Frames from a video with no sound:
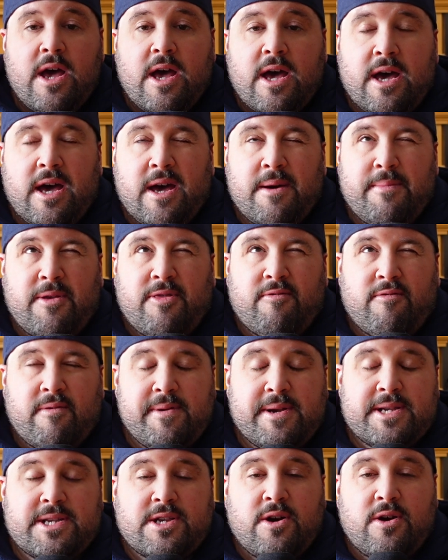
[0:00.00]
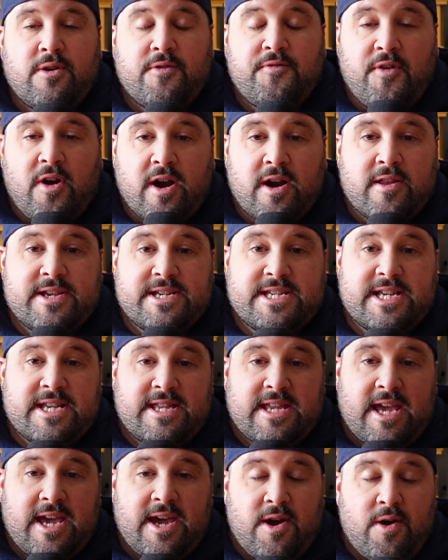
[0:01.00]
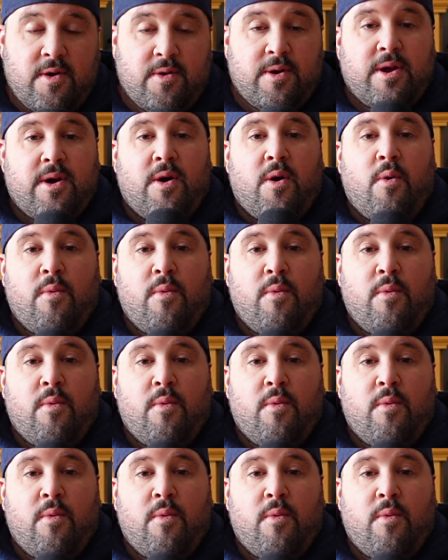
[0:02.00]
about 3 weeks ago, finally sit down